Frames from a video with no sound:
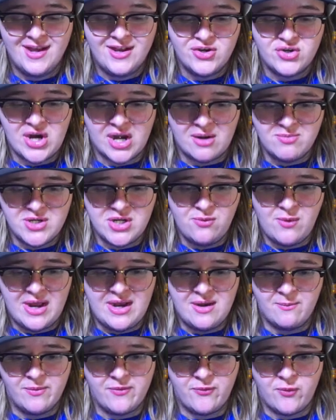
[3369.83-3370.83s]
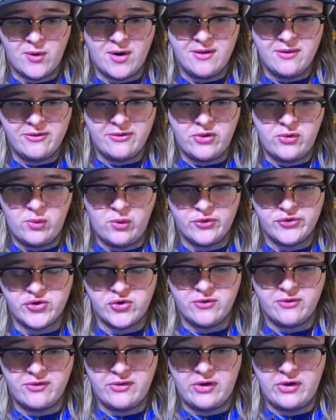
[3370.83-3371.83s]
Drop 2 items for us, 2
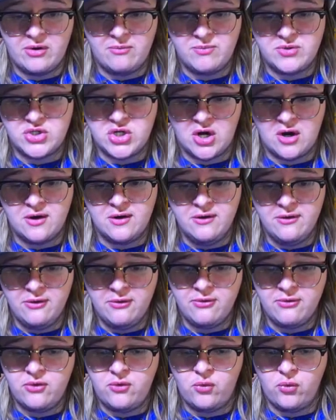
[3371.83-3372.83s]
Ultra Syrup Jars.